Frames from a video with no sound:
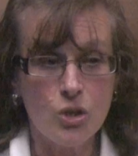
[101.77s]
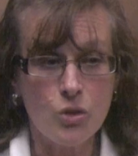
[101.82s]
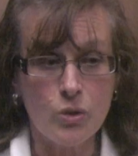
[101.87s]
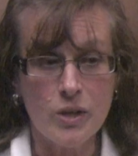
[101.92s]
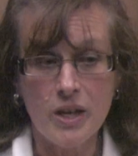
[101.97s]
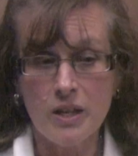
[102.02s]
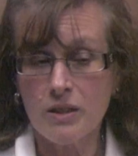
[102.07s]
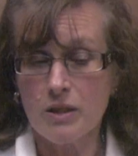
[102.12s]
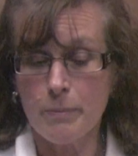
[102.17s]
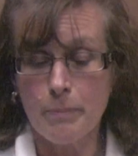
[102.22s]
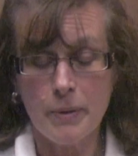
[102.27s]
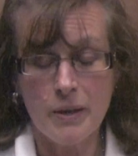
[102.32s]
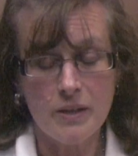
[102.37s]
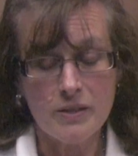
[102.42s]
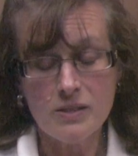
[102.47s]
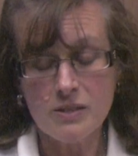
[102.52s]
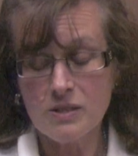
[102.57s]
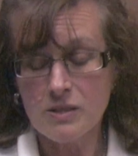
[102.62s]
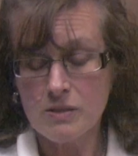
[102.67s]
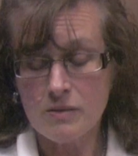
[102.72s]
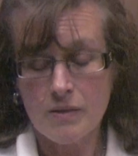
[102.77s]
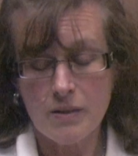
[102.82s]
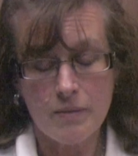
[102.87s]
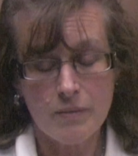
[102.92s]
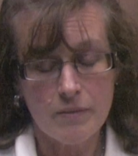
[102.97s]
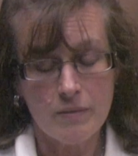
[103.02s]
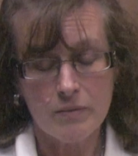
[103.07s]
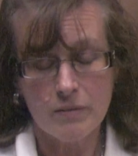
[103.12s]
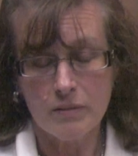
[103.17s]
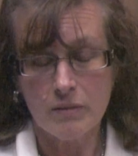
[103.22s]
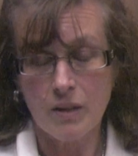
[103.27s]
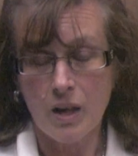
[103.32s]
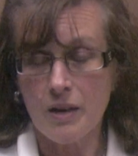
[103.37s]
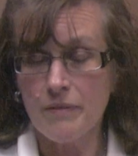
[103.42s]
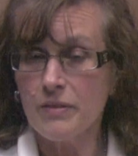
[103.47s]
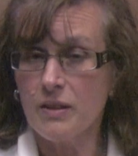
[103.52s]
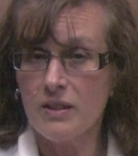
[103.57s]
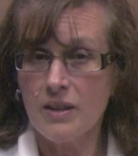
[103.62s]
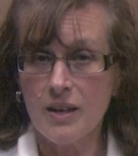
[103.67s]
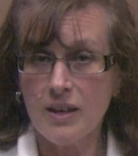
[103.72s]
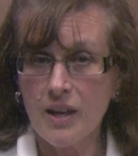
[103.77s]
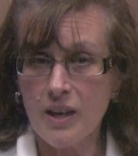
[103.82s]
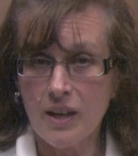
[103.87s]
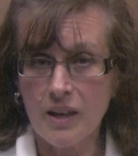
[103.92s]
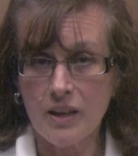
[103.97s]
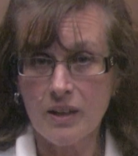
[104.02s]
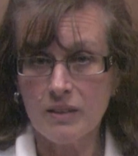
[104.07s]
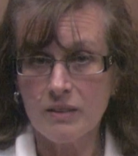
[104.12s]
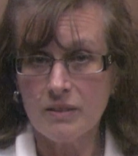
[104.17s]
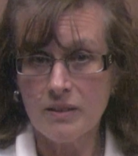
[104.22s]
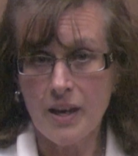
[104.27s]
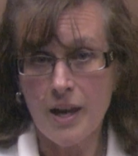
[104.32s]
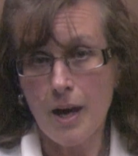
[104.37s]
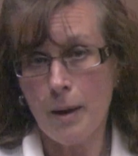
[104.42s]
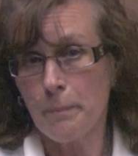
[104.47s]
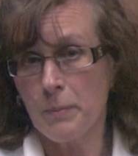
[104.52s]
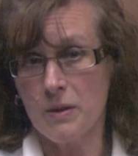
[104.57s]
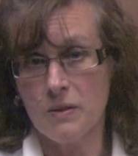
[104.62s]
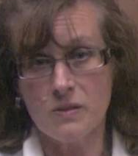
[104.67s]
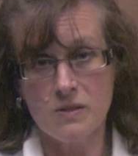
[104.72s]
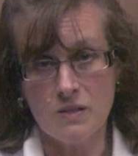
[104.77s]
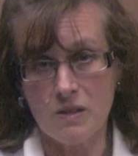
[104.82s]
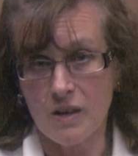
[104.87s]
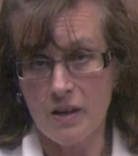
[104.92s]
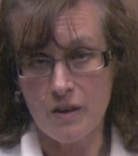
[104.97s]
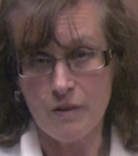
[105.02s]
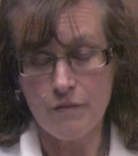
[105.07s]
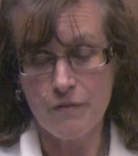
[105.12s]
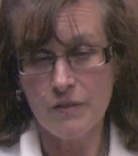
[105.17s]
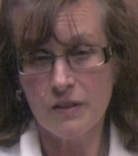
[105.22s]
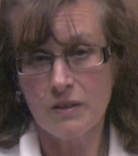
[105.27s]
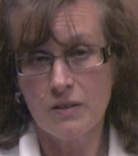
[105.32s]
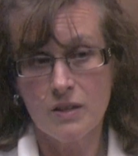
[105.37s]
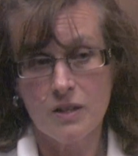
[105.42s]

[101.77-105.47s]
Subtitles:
create the best life that they can, the happiest life.